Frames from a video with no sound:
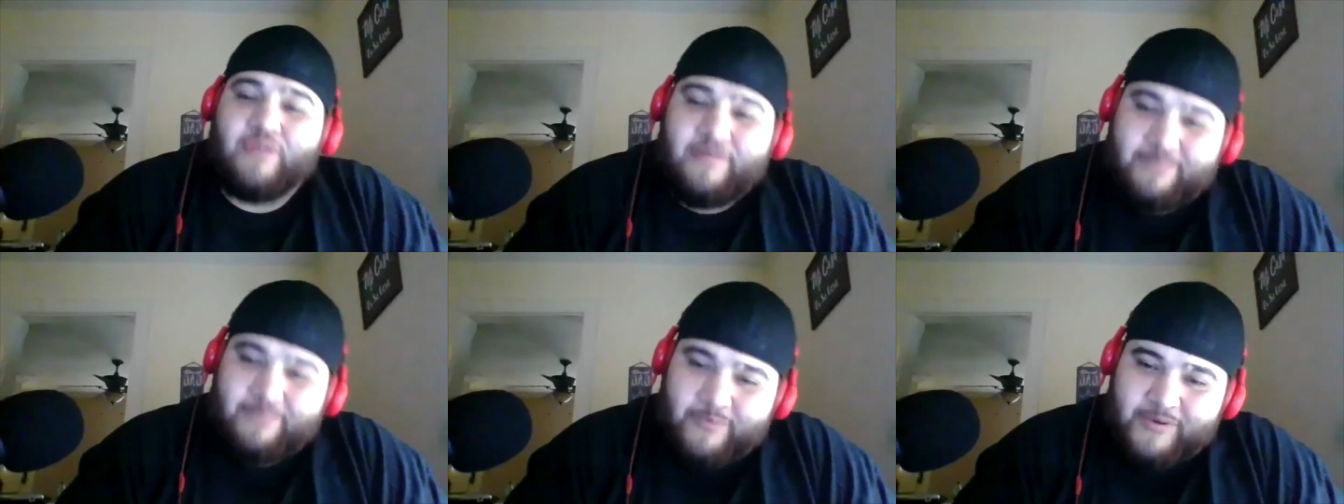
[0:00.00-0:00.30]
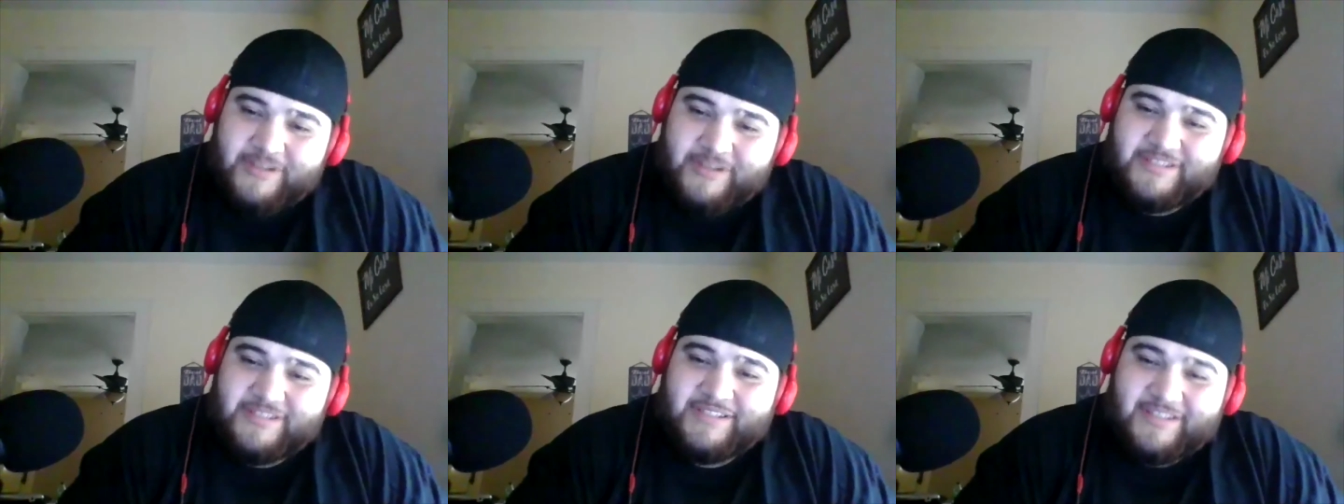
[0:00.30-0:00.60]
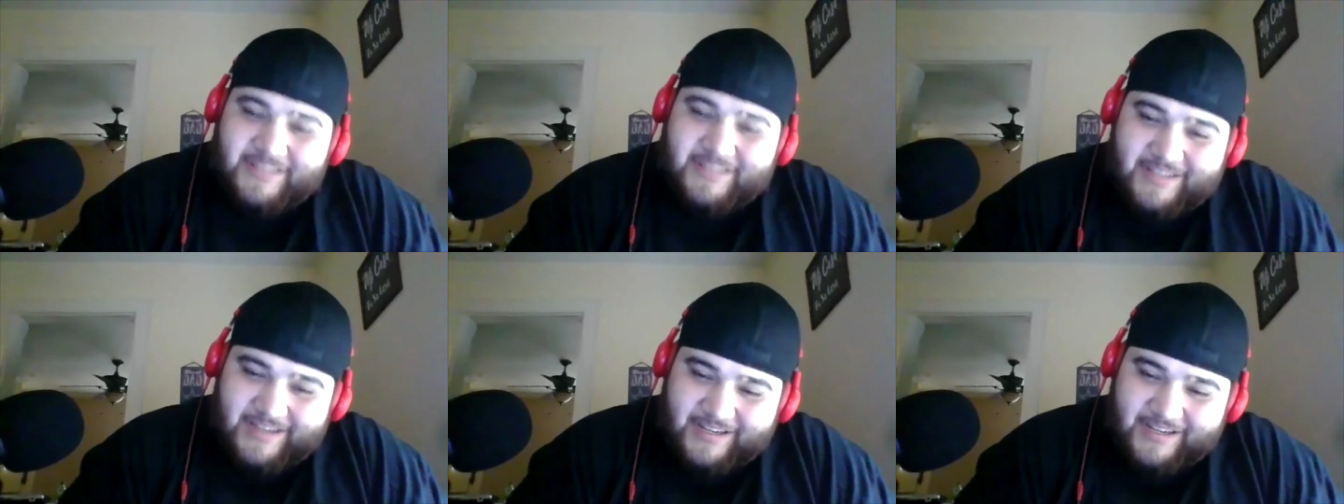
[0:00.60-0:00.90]
points
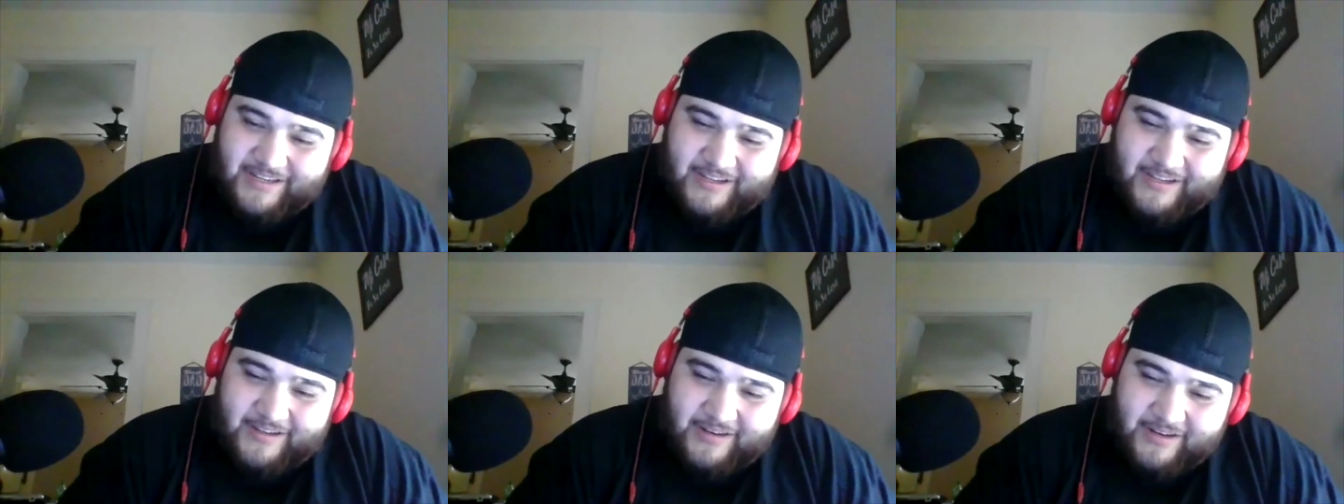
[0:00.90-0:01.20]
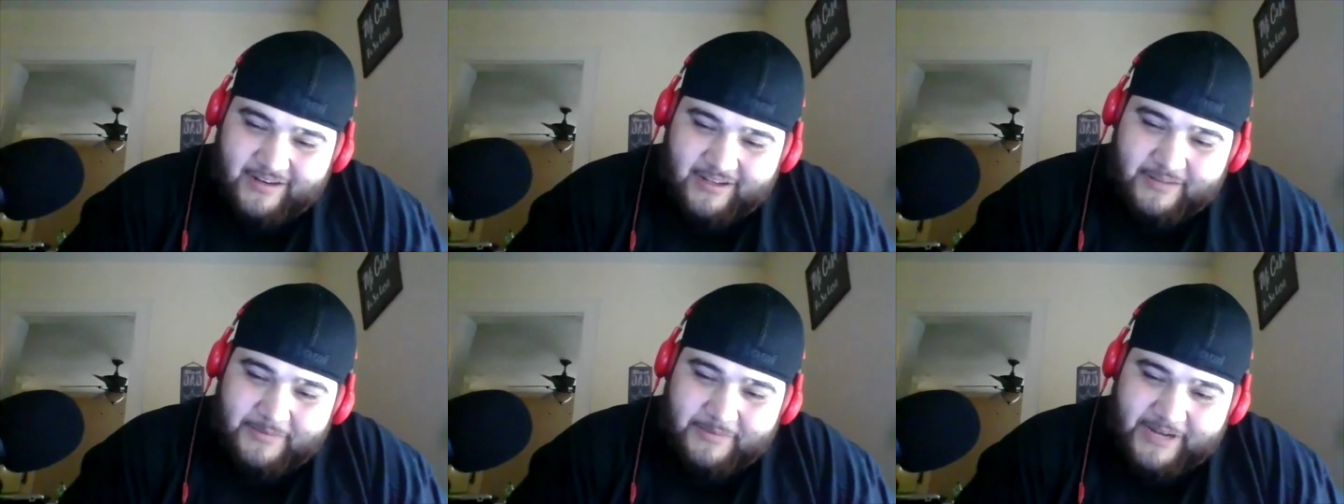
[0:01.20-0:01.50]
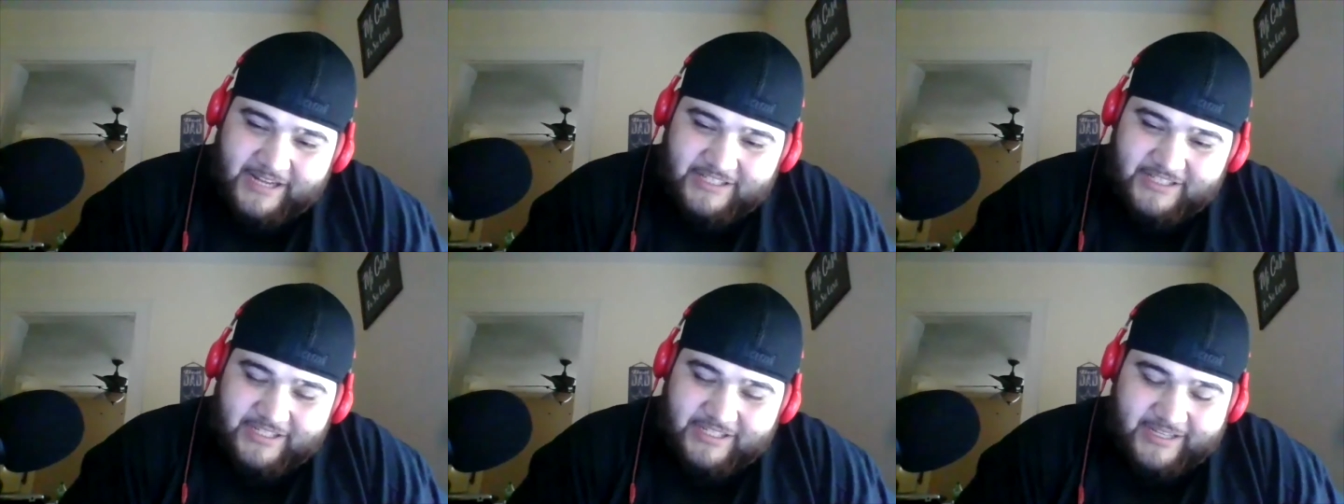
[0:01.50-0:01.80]
to, in, in an
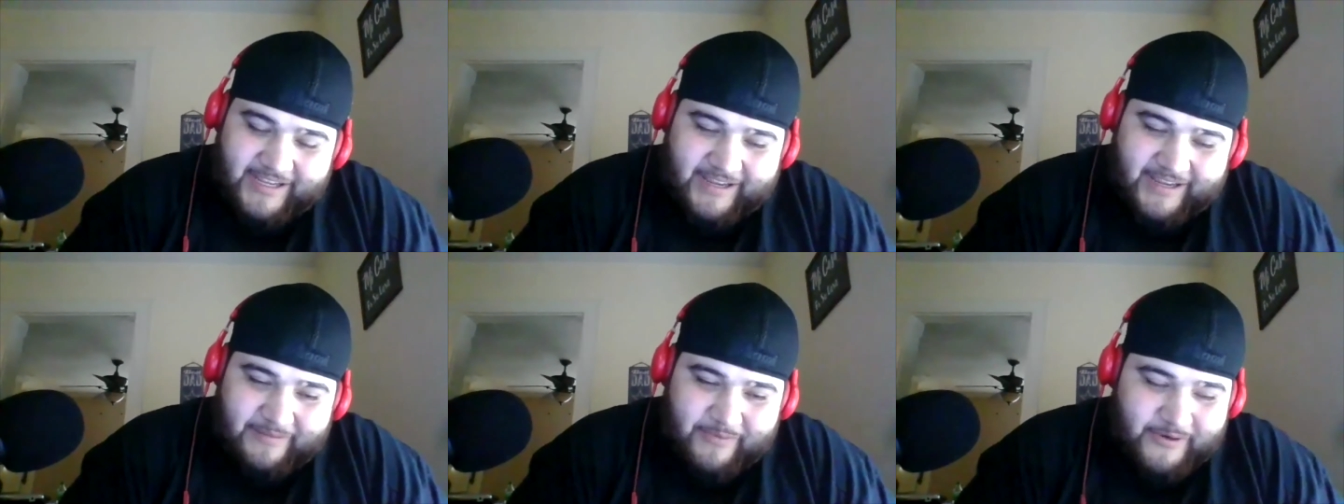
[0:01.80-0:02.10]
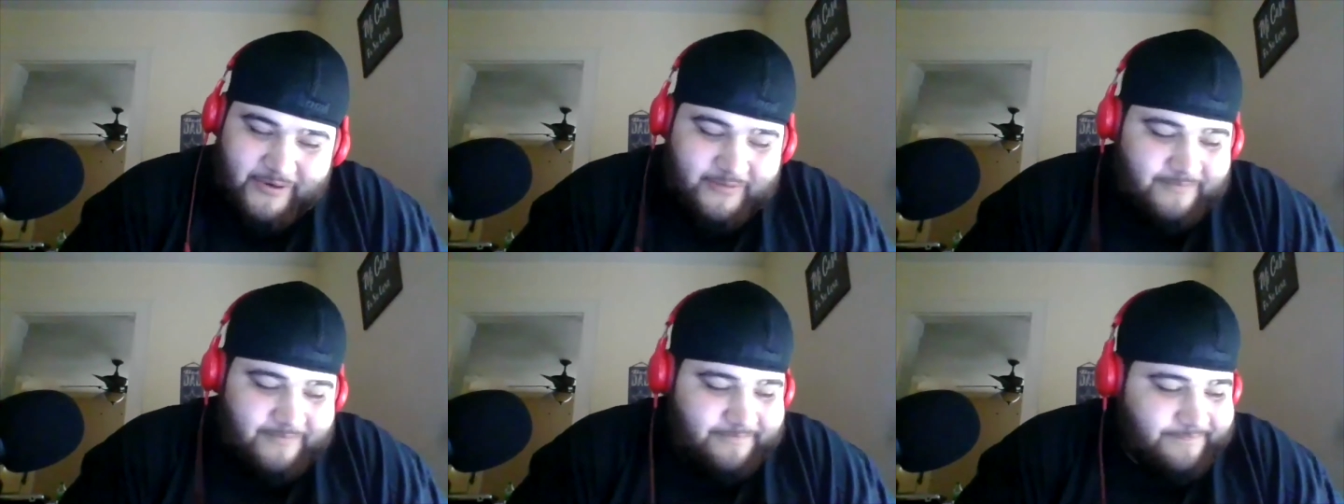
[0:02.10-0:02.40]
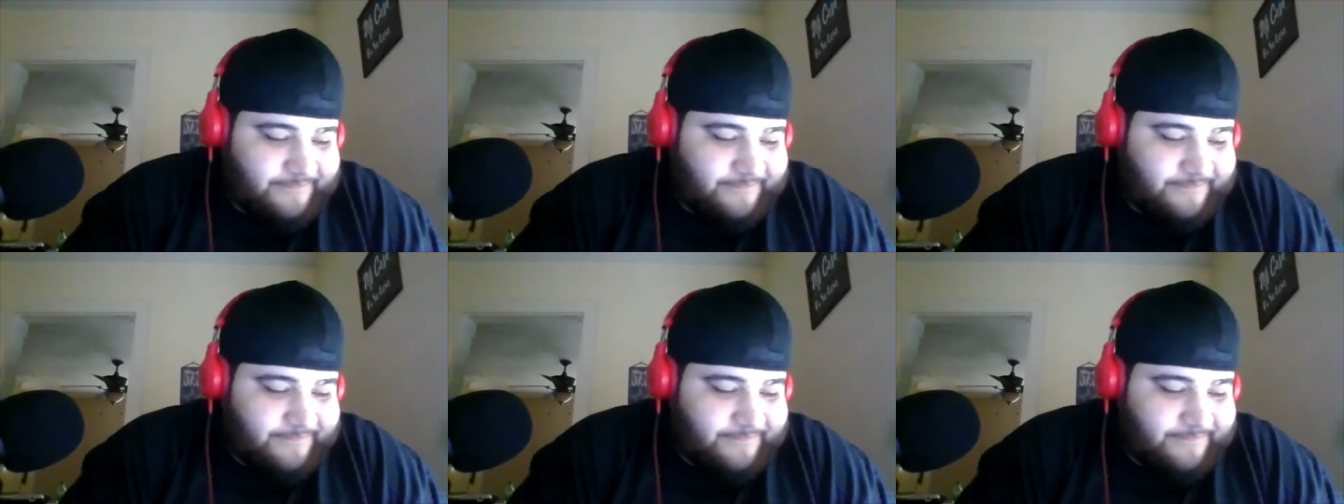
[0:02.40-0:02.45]
elimination game, bro.